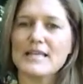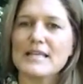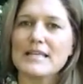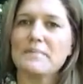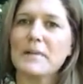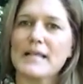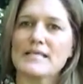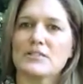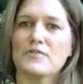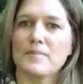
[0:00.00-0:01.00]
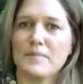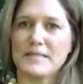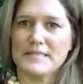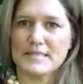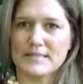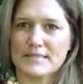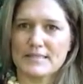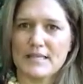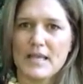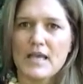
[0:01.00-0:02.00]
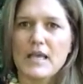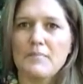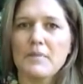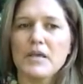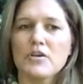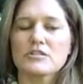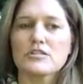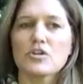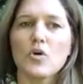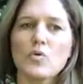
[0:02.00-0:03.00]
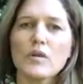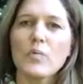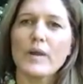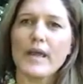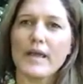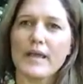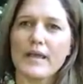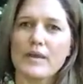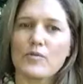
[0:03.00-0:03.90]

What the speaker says: in a place of abundance, because it's only when I